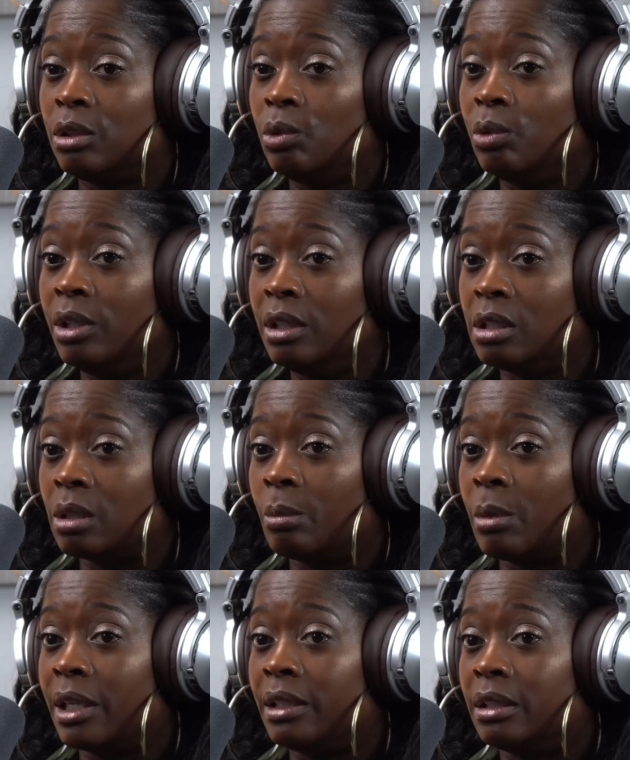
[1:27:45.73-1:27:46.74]
You need
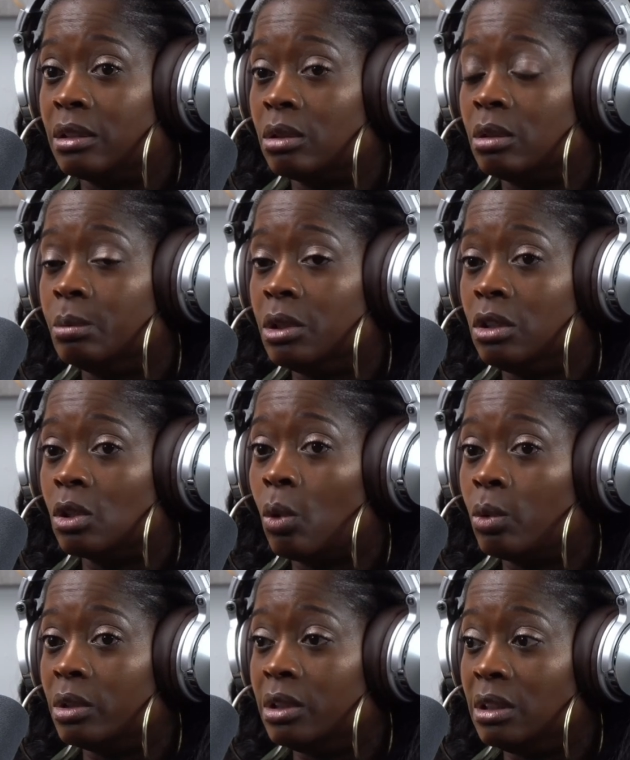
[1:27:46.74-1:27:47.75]
somebody that's gonna be
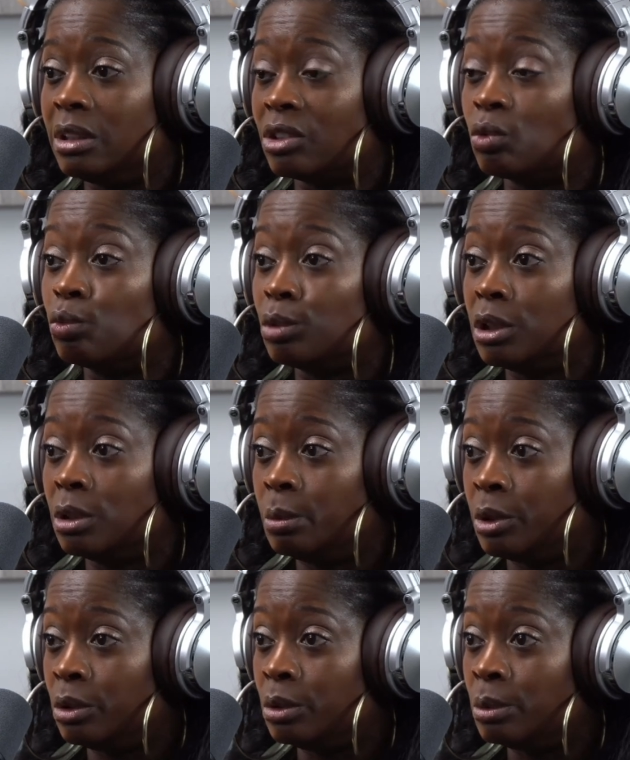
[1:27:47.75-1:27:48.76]
totally just real
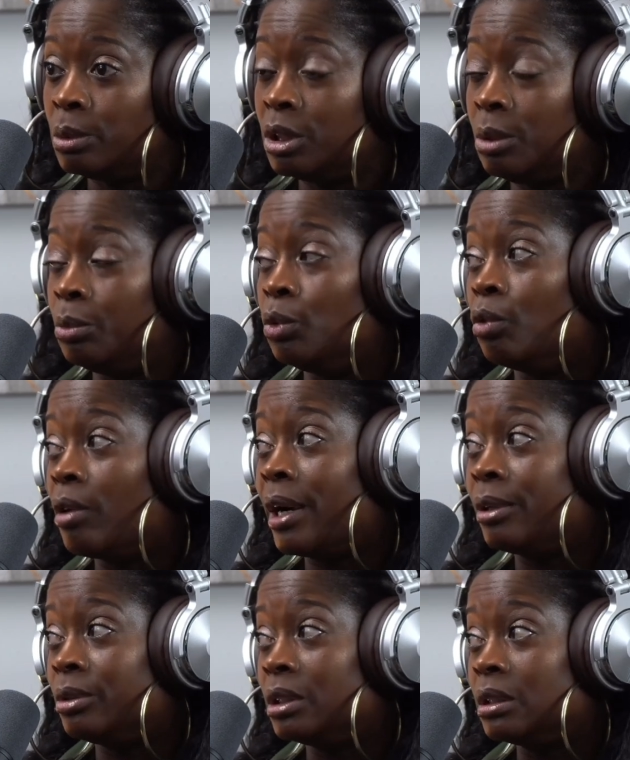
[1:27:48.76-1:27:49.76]
with you to keep you
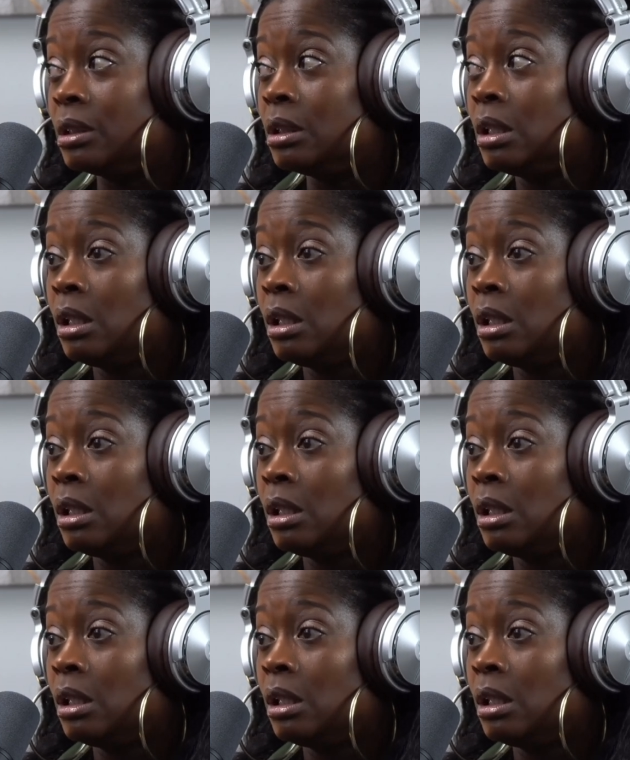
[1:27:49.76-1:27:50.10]
grounded,